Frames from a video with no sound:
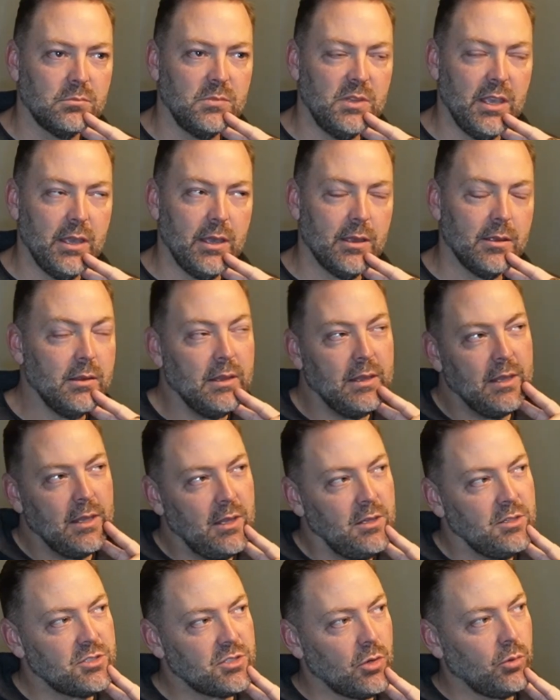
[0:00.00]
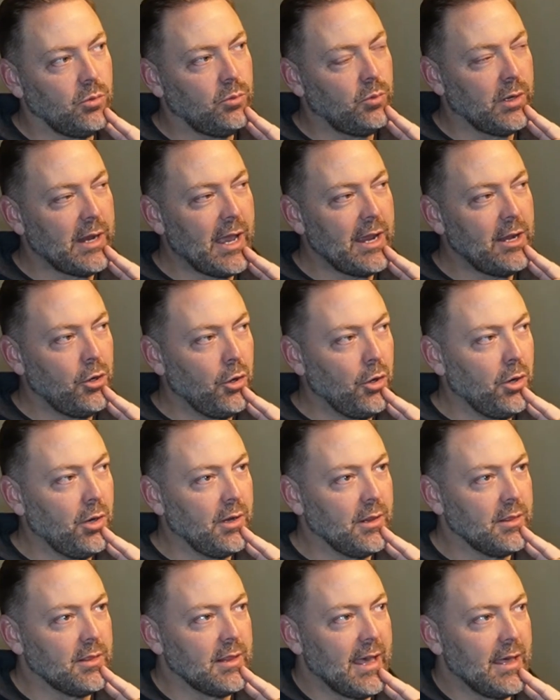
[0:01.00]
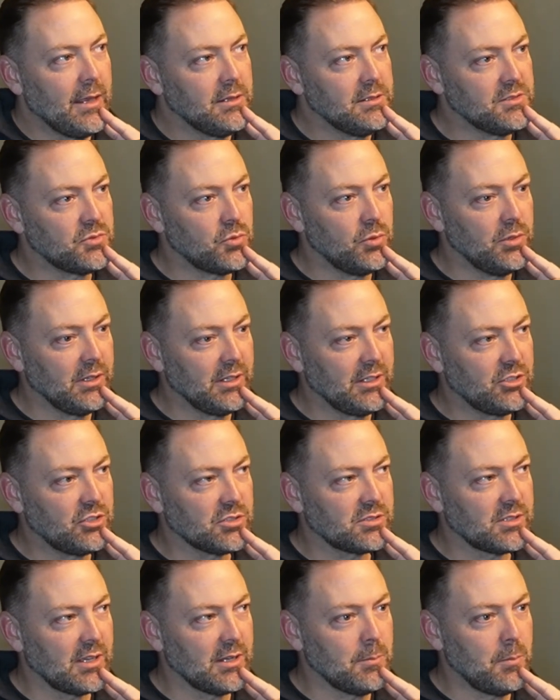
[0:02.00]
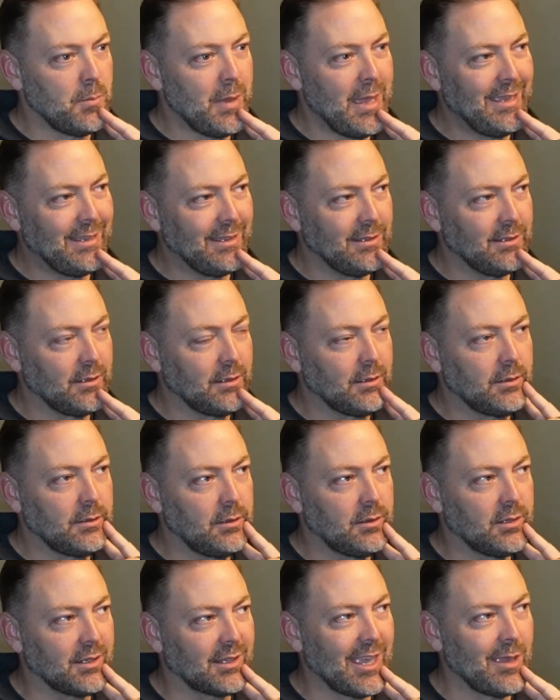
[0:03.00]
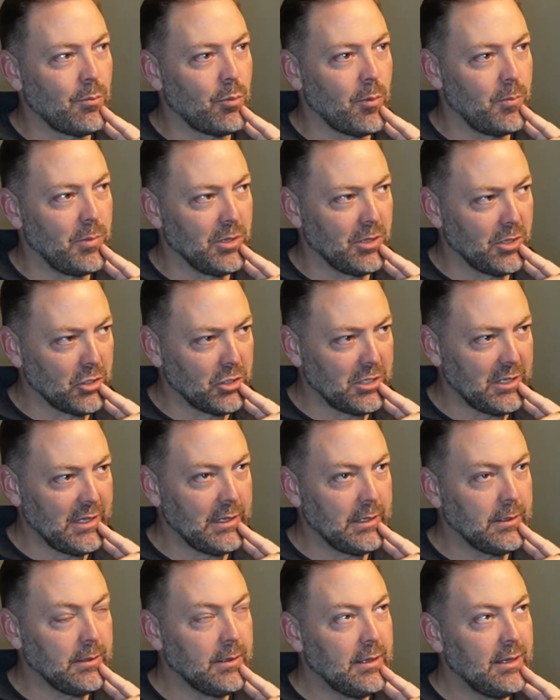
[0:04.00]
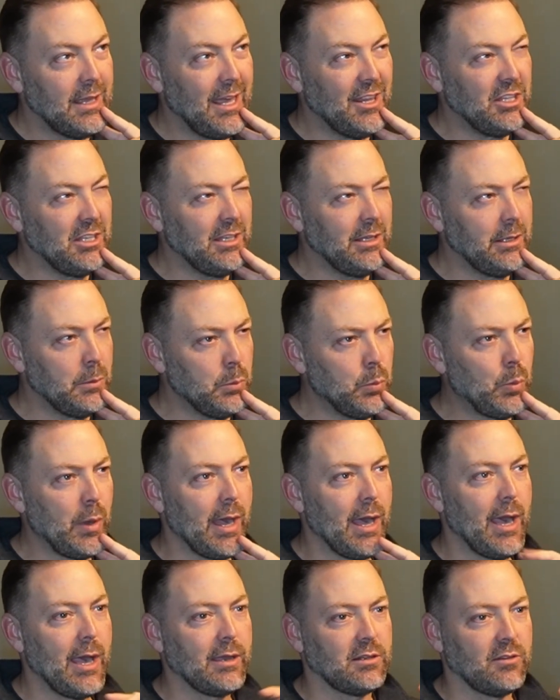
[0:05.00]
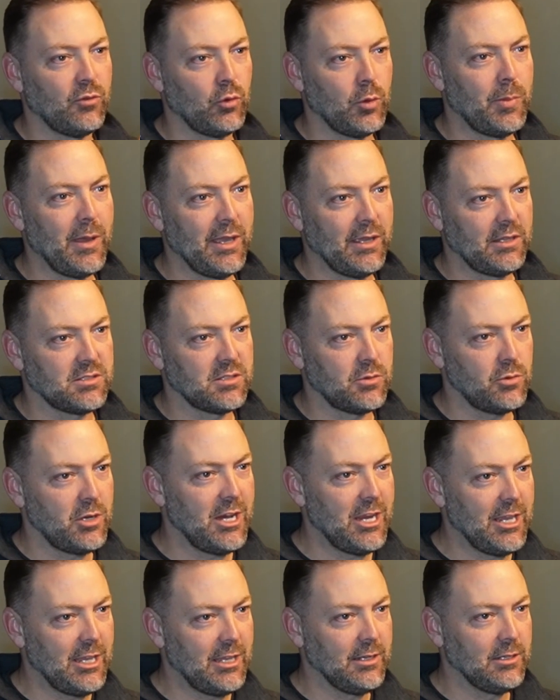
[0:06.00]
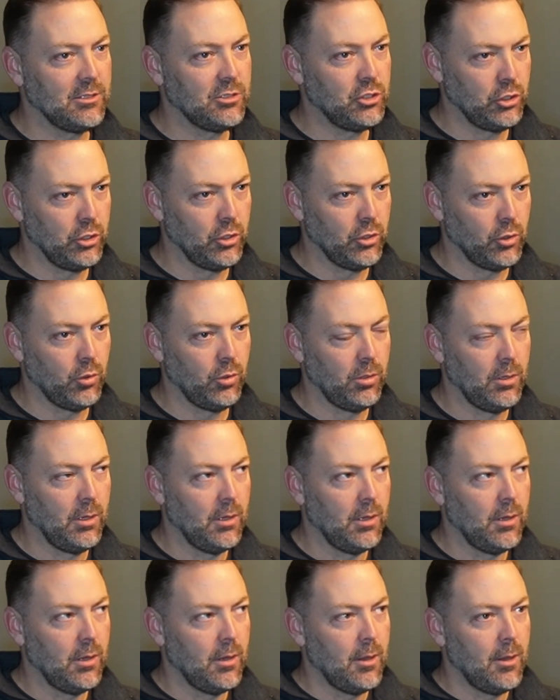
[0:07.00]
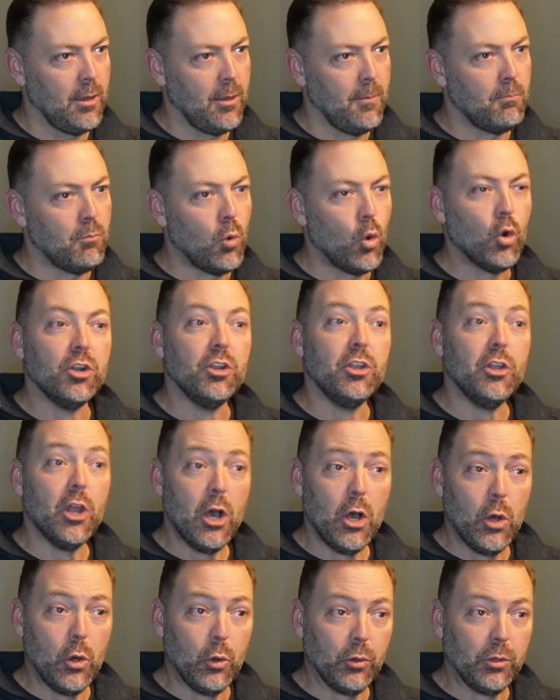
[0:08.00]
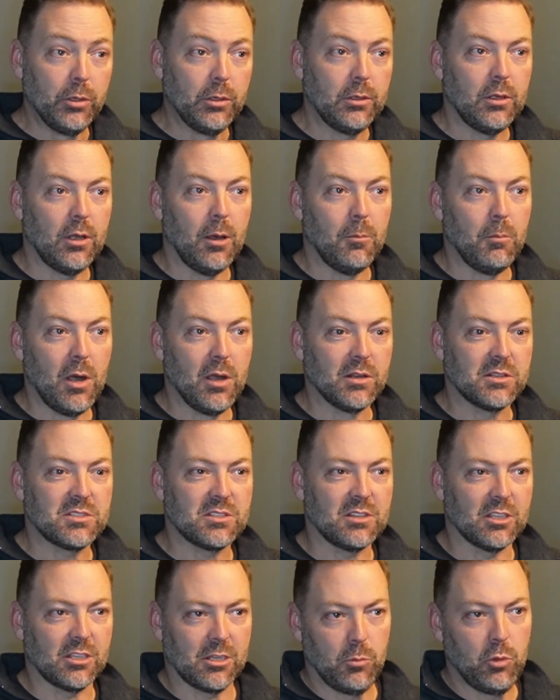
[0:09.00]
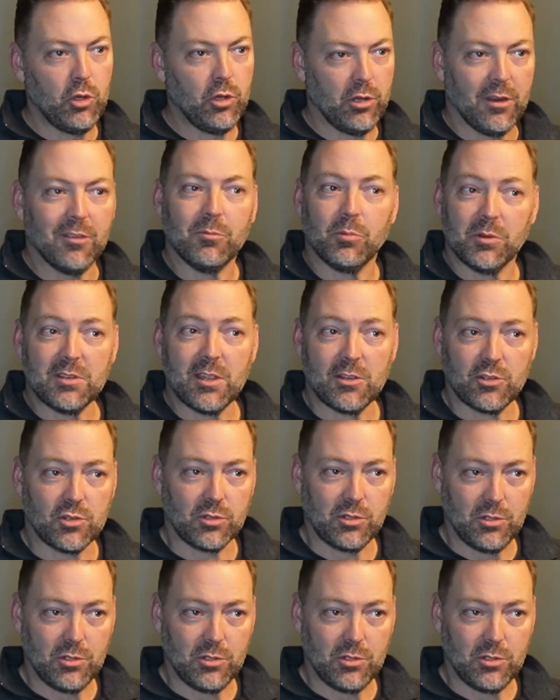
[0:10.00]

Yeah. So what I heard in that is really just kind of making the capability and the impact of what Pikus 3D can do more known amongst the community of potential